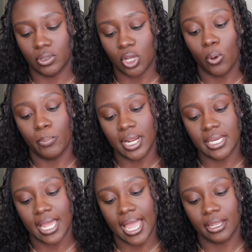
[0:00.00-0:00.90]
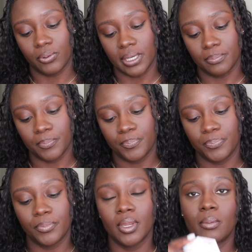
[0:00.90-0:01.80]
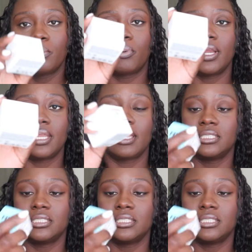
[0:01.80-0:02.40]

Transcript: oh, Brightening Eye Cream. Brightening,